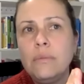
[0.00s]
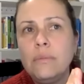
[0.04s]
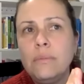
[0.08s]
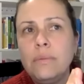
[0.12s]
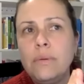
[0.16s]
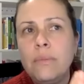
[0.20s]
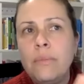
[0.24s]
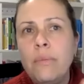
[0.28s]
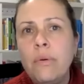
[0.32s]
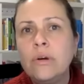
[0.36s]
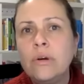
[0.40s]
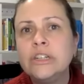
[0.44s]

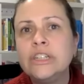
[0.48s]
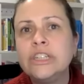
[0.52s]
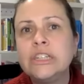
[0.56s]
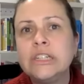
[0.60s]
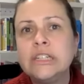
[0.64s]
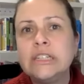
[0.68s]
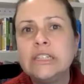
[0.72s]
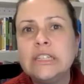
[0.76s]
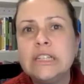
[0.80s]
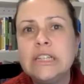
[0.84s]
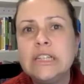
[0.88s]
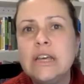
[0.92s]

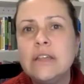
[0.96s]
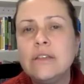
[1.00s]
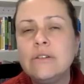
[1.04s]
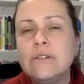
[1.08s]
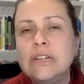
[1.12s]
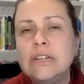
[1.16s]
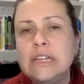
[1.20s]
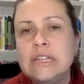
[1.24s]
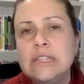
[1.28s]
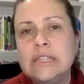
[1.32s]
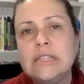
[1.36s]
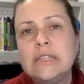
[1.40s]
proportionate to the other
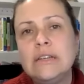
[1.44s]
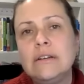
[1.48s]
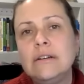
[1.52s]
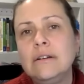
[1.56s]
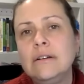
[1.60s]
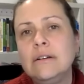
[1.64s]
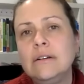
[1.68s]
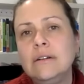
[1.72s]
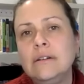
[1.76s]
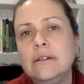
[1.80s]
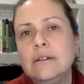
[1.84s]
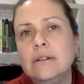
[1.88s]
kids
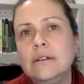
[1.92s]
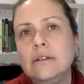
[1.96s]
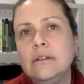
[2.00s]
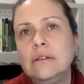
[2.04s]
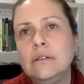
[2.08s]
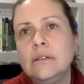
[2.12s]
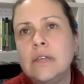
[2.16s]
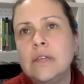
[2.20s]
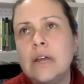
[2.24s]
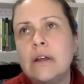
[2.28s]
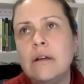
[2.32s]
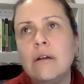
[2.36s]
there
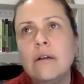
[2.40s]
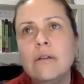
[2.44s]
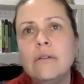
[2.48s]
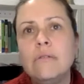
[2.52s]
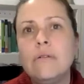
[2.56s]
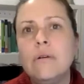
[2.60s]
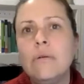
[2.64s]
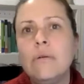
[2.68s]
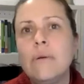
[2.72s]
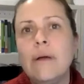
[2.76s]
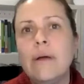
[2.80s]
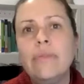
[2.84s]
that are
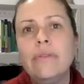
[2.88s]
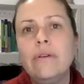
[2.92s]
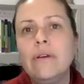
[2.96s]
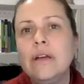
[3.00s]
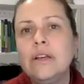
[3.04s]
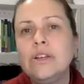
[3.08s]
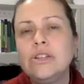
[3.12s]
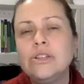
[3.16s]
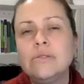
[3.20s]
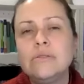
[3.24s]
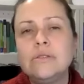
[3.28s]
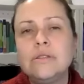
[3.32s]
around their
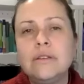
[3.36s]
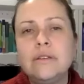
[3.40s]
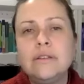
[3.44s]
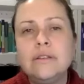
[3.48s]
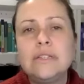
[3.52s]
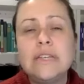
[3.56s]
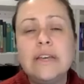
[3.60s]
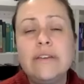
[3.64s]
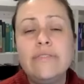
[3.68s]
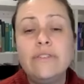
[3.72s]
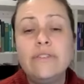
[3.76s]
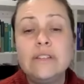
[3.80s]
age. So
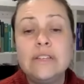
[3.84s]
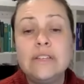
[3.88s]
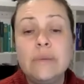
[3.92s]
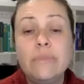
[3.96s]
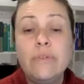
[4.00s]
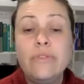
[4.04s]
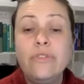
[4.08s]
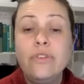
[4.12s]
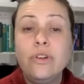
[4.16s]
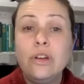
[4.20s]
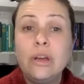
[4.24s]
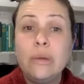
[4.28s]
say, for
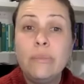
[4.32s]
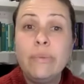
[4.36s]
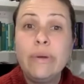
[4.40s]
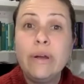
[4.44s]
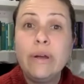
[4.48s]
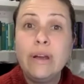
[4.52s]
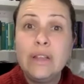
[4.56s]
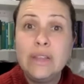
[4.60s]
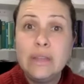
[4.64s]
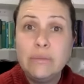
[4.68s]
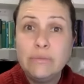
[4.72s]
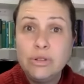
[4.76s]
example, if you're
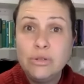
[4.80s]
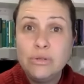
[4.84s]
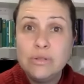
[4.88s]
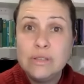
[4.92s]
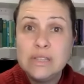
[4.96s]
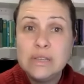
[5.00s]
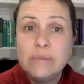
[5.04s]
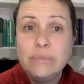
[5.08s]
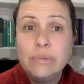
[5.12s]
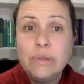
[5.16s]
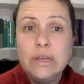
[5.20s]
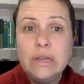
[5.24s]
comparing them to a
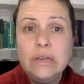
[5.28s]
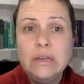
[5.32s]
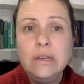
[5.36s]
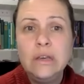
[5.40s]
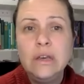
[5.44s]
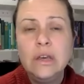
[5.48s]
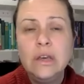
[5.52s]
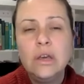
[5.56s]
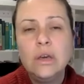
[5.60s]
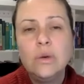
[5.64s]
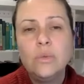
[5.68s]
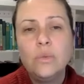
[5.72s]
sibling,
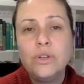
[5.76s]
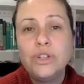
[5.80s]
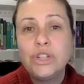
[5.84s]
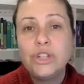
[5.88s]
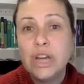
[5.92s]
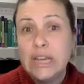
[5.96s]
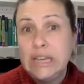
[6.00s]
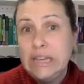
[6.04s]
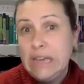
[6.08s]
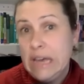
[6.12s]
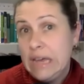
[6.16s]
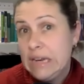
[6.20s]
which
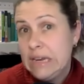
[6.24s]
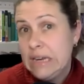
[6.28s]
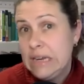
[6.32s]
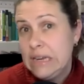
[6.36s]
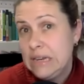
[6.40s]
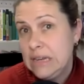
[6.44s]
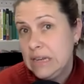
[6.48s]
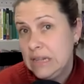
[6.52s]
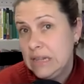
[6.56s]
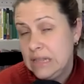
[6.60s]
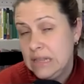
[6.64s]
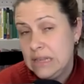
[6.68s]
I get
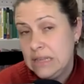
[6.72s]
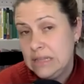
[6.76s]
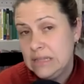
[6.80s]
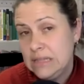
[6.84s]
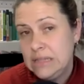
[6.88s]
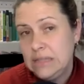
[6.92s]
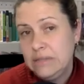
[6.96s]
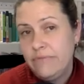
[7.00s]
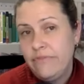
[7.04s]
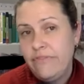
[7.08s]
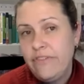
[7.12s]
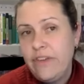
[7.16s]
it in
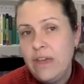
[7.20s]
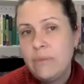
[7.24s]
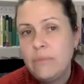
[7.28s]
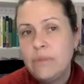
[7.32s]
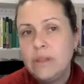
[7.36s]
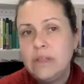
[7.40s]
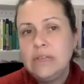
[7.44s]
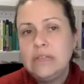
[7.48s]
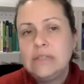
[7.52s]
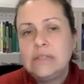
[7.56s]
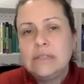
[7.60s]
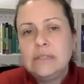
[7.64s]
this
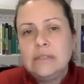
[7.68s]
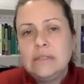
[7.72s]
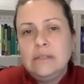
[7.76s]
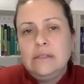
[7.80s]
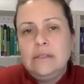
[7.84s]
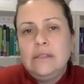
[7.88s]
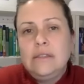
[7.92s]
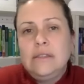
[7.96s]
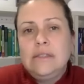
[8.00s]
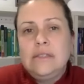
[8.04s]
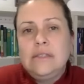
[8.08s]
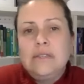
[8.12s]
family's
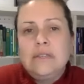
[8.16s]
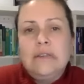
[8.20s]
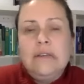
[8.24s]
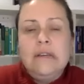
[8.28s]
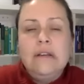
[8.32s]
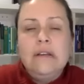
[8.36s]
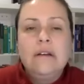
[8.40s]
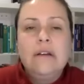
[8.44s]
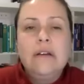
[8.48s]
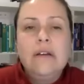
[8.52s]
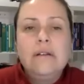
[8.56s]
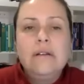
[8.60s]

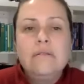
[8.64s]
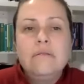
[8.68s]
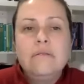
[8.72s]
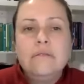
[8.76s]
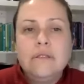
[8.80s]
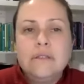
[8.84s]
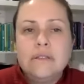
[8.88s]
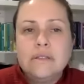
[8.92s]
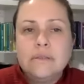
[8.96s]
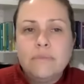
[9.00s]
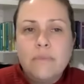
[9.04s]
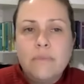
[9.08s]
scenario,
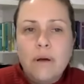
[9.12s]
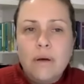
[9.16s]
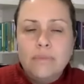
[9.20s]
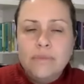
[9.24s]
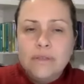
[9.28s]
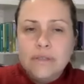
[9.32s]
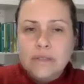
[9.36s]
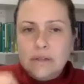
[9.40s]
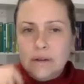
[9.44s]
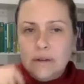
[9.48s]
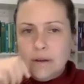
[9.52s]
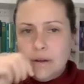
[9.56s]
this mom
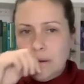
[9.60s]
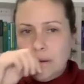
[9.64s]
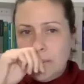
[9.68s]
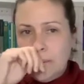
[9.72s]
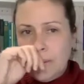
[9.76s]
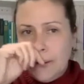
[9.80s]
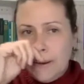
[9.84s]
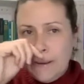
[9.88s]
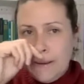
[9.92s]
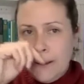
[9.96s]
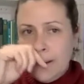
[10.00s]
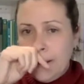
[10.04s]

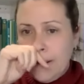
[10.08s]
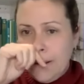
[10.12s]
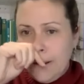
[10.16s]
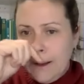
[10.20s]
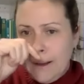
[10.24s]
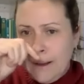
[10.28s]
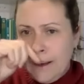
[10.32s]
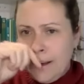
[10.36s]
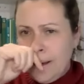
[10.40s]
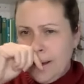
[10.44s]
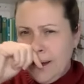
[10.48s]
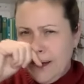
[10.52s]
scenario,
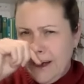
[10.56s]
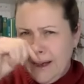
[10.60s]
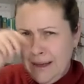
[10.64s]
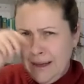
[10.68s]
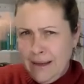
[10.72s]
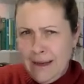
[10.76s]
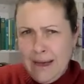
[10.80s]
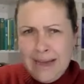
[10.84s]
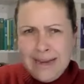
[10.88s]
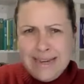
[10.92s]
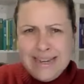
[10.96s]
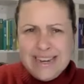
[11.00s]
uh,
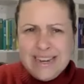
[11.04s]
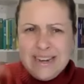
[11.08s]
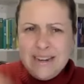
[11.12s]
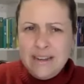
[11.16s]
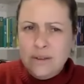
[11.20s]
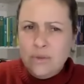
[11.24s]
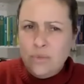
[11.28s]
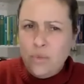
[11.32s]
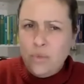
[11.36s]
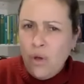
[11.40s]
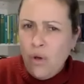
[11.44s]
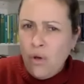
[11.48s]
I did
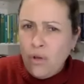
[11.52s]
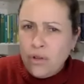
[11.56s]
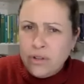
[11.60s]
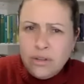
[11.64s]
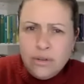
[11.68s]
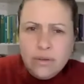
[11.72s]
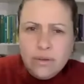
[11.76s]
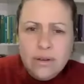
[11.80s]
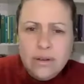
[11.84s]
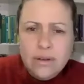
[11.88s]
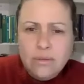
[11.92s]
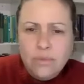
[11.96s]
it. We all
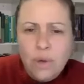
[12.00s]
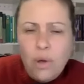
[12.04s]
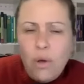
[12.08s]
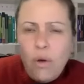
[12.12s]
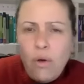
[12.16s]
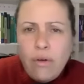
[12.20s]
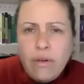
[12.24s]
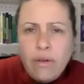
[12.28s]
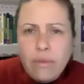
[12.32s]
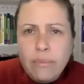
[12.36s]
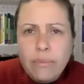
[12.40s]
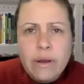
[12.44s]
do it. We
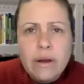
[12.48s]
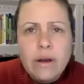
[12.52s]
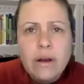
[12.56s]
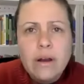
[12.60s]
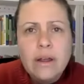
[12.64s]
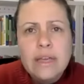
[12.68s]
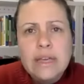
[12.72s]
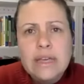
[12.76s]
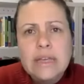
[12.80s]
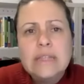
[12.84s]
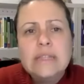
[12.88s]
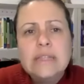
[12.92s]
all compare
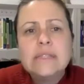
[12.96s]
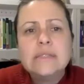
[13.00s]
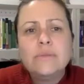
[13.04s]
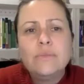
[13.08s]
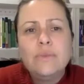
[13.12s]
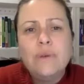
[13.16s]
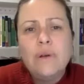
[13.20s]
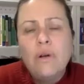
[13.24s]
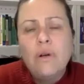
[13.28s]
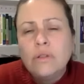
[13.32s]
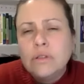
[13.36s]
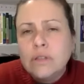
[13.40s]
our kids.
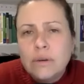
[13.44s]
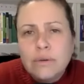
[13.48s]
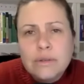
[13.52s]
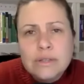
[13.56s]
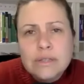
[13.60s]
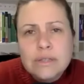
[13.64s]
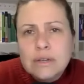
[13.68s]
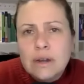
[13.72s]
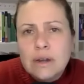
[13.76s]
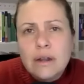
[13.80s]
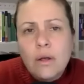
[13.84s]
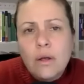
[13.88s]
We all know
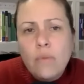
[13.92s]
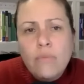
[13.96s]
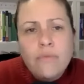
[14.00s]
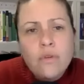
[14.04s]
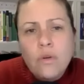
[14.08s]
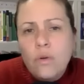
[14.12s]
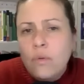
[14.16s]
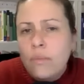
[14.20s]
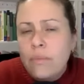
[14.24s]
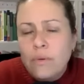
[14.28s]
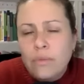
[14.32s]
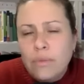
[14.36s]
it's not
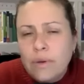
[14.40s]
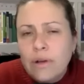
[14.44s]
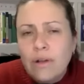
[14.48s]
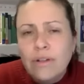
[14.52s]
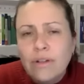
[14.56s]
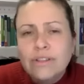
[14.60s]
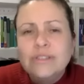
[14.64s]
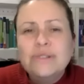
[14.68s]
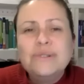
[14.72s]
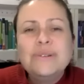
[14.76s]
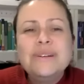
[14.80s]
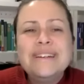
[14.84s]
helpful, but we
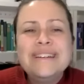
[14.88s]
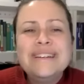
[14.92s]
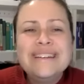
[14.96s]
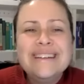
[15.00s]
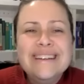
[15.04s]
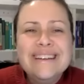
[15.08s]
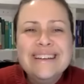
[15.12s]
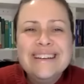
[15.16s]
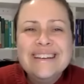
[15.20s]
all do it.